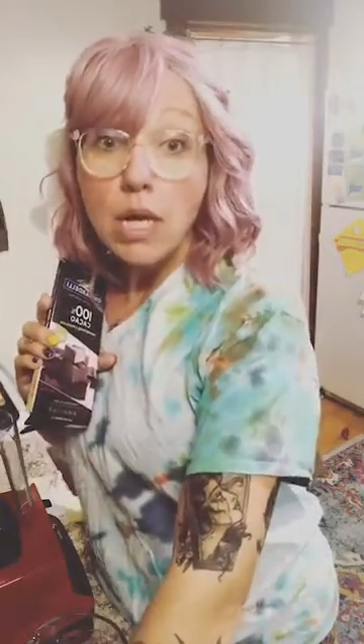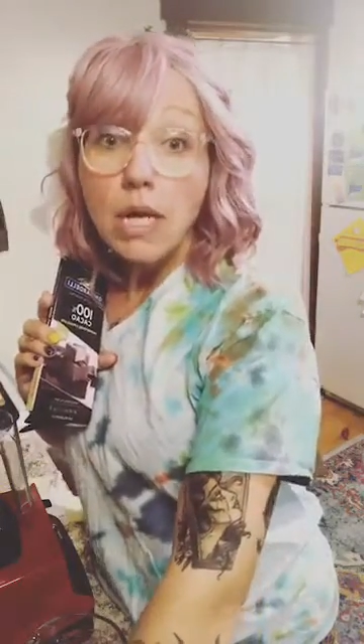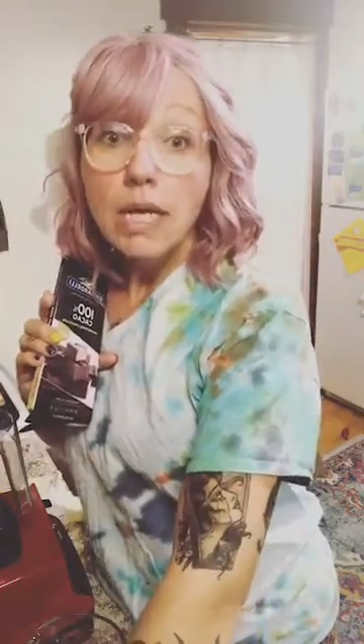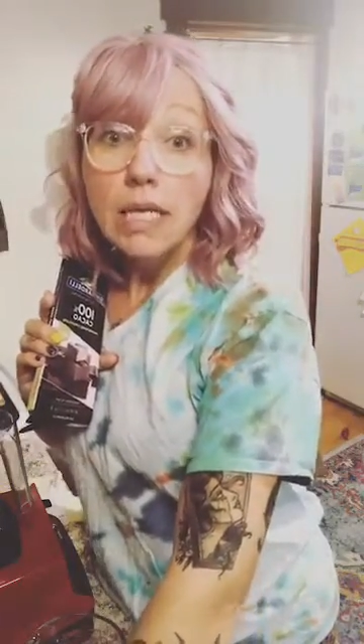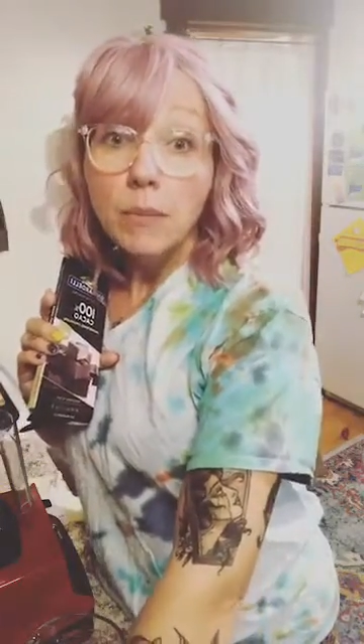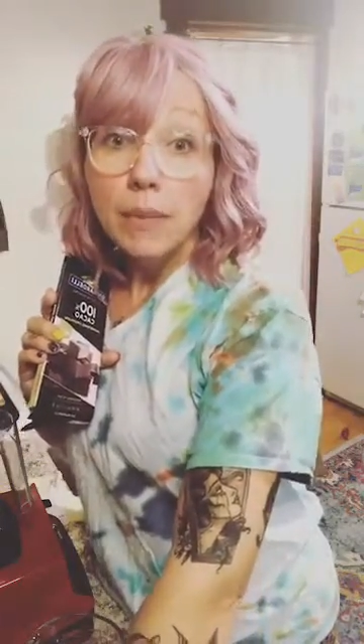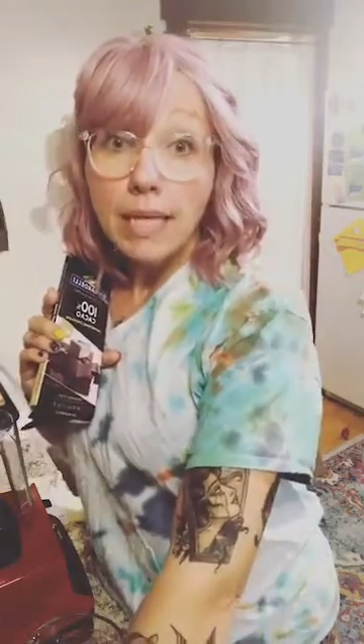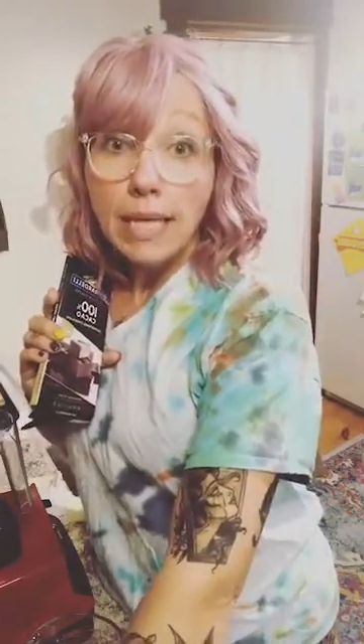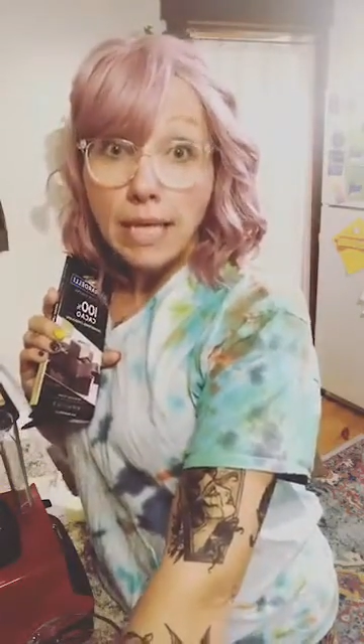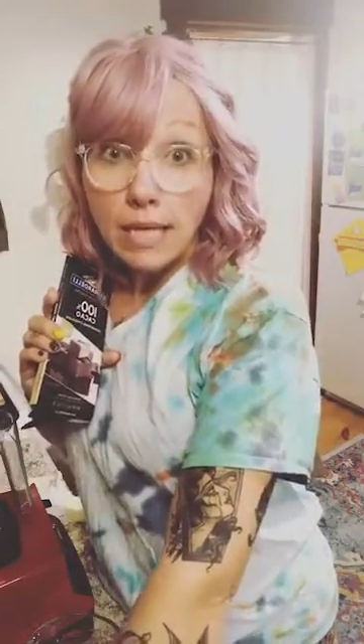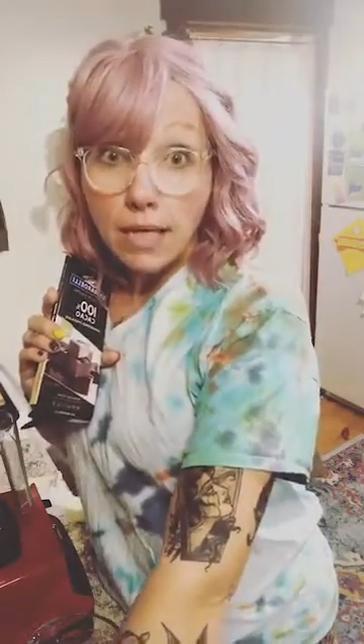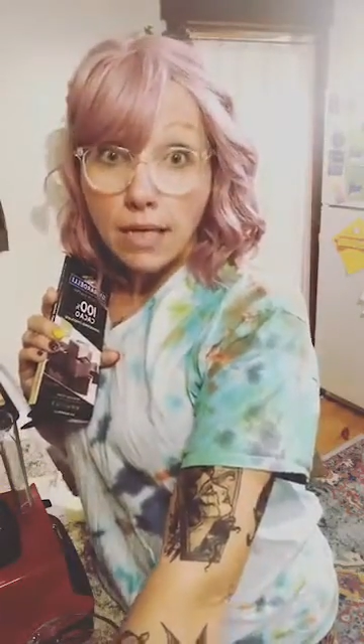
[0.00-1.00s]
in the
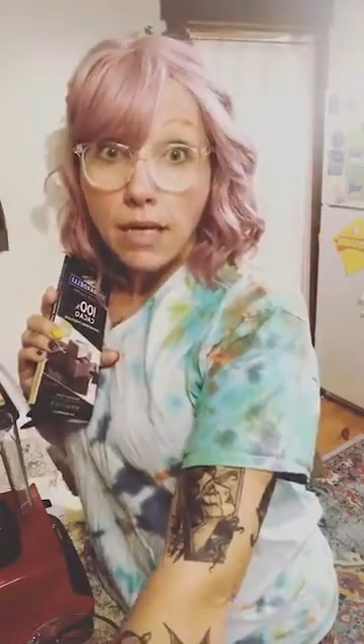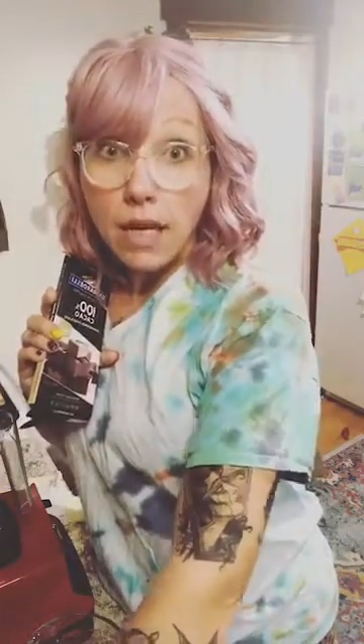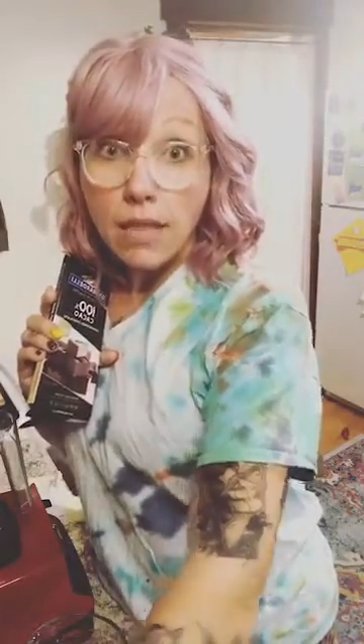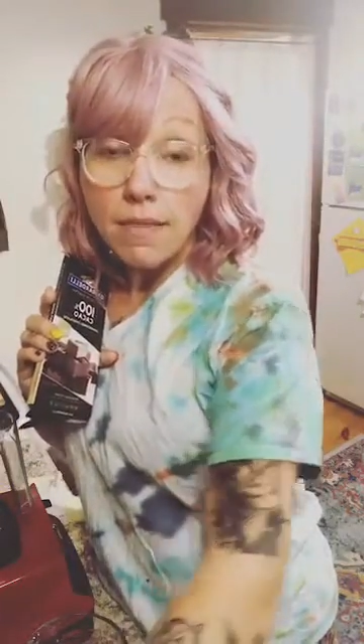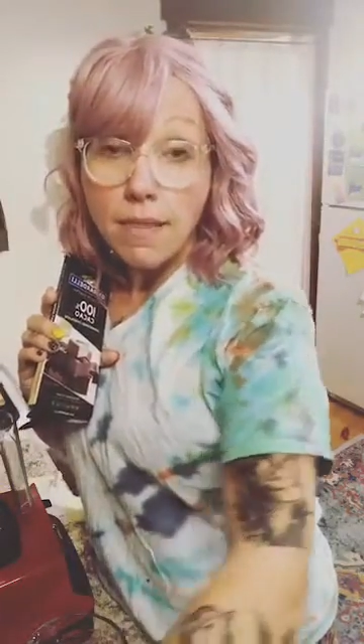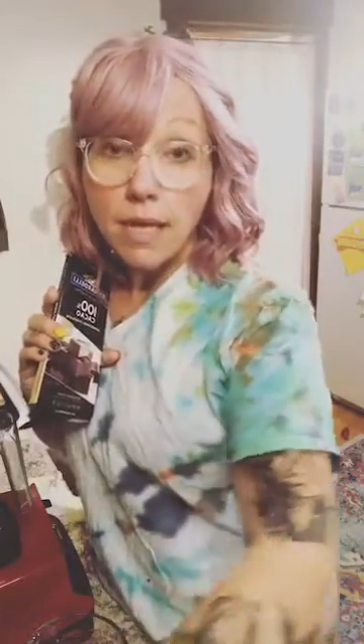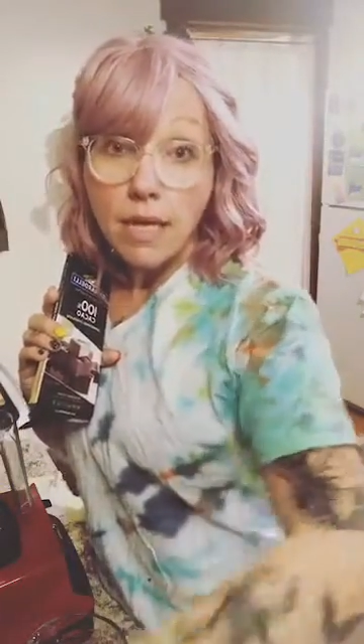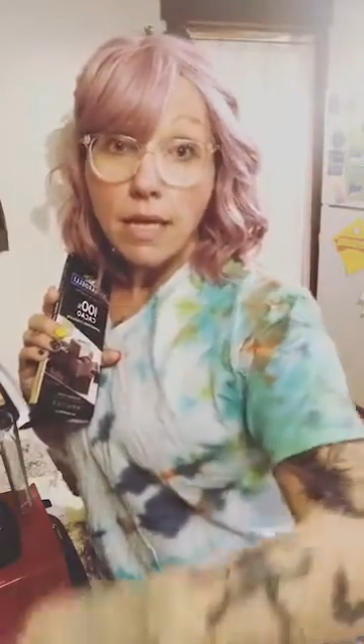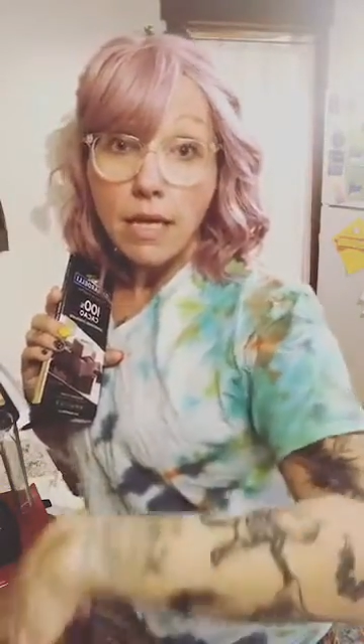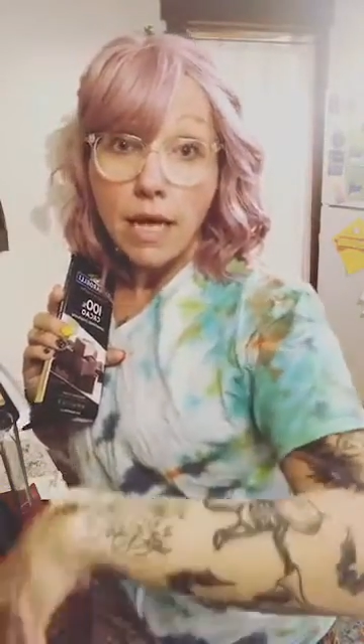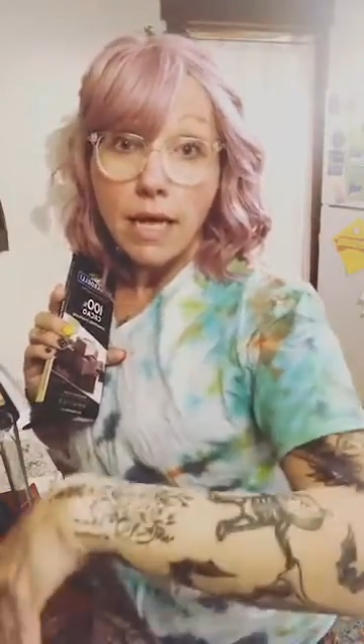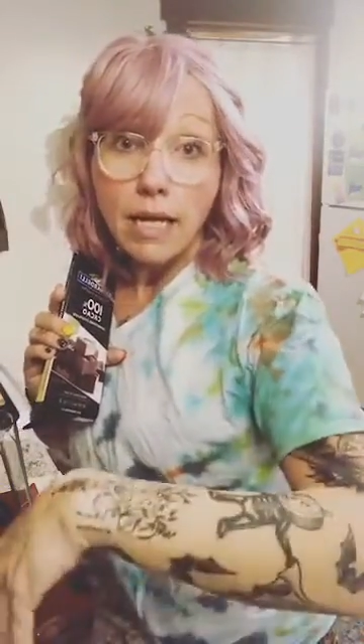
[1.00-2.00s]
beginning, and then
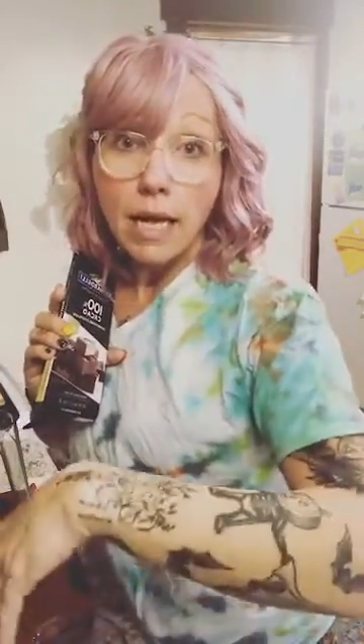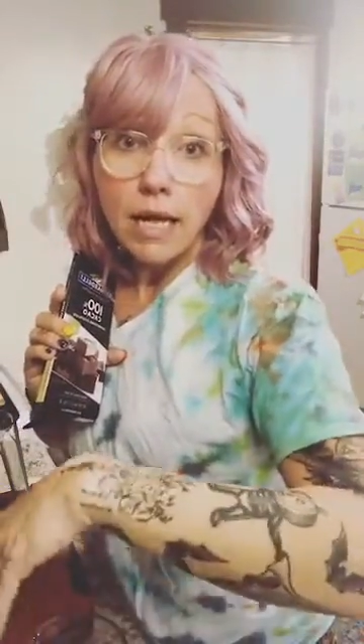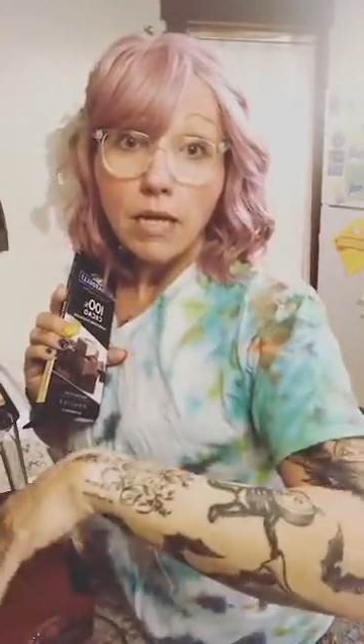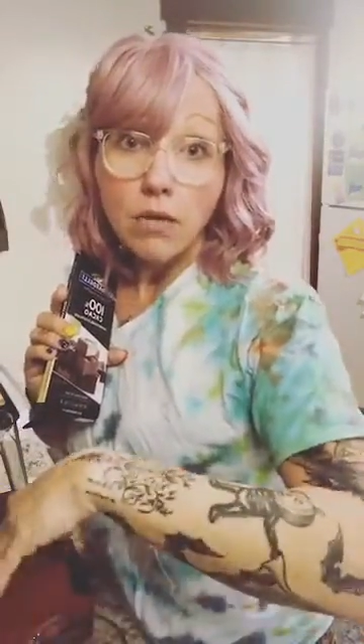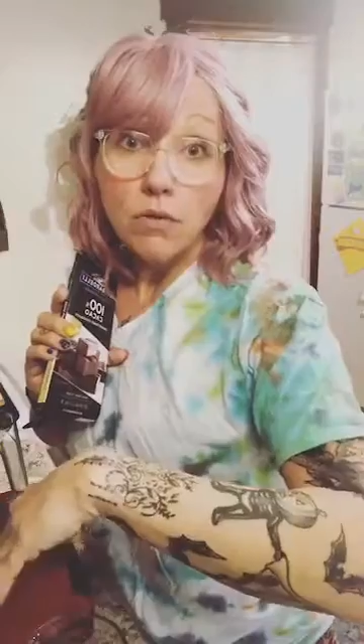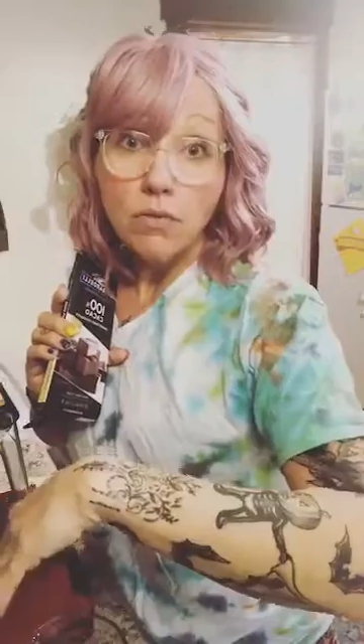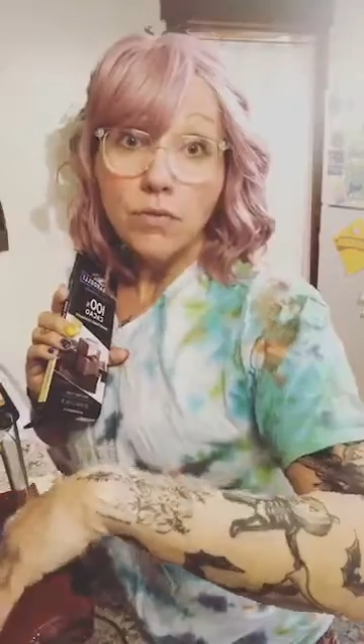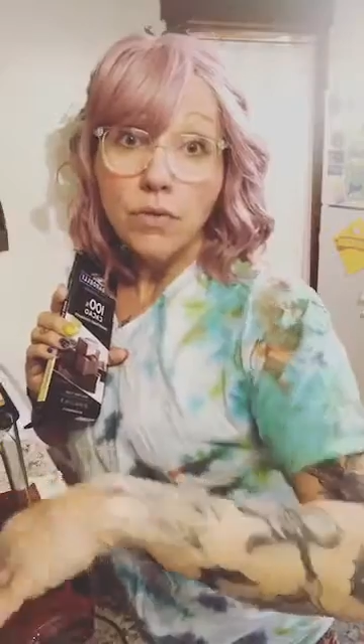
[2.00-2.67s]
I kind of